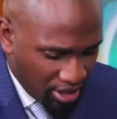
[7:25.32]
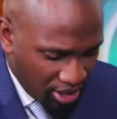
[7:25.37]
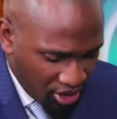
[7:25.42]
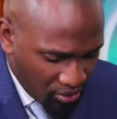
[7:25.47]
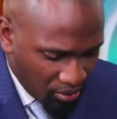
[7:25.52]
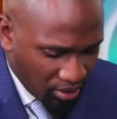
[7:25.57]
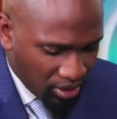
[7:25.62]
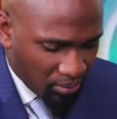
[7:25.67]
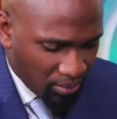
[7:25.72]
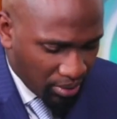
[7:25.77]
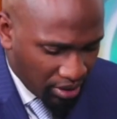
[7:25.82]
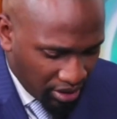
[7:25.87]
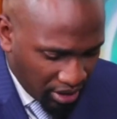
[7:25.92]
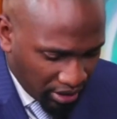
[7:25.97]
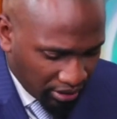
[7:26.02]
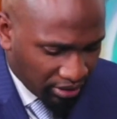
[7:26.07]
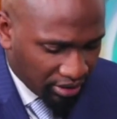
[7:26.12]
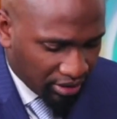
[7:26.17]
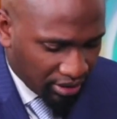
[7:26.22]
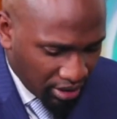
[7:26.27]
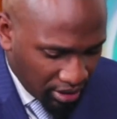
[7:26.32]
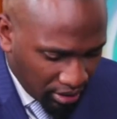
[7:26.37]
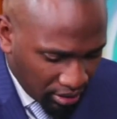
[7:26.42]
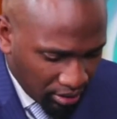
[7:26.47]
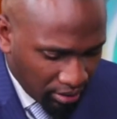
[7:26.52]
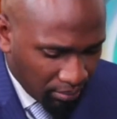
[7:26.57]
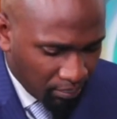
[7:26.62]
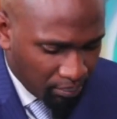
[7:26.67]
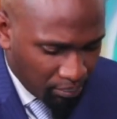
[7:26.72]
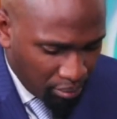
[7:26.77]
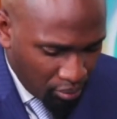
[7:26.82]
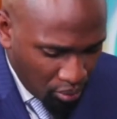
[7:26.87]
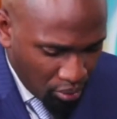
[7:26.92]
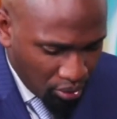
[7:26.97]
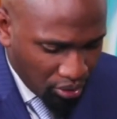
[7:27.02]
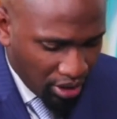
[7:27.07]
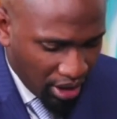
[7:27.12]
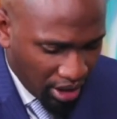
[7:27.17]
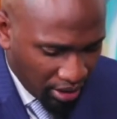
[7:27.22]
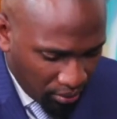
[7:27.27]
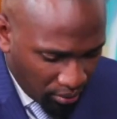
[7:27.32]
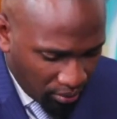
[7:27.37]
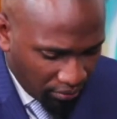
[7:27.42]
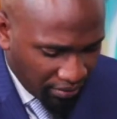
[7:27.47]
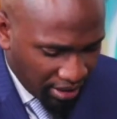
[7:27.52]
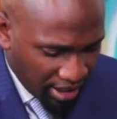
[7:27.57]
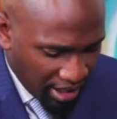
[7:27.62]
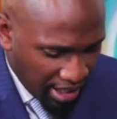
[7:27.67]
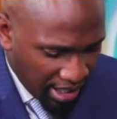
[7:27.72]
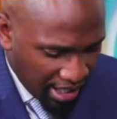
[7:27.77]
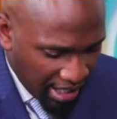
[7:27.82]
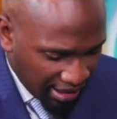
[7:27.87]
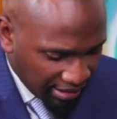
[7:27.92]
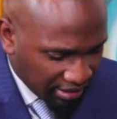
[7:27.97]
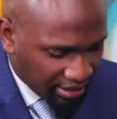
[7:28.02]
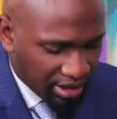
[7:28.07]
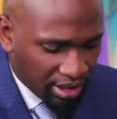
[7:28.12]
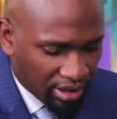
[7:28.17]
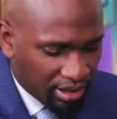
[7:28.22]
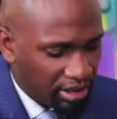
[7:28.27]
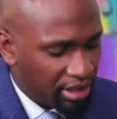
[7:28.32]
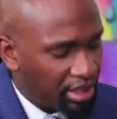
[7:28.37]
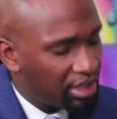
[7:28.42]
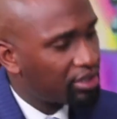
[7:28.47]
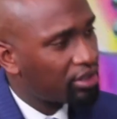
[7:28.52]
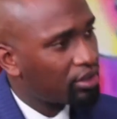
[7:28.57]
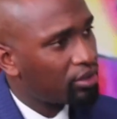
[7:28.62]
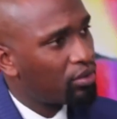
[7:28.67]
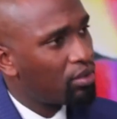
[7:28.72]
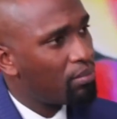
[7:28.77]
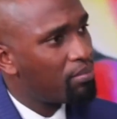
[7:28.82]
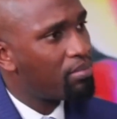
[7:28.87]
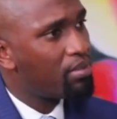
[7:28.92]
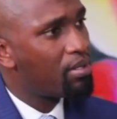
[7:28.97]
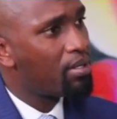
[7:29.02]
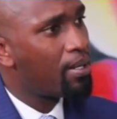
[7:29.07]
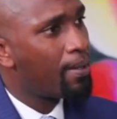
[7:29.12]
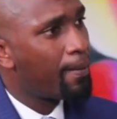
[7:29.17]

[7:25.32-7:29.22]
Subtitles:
these ones we shall still push and offer as Liaison Group?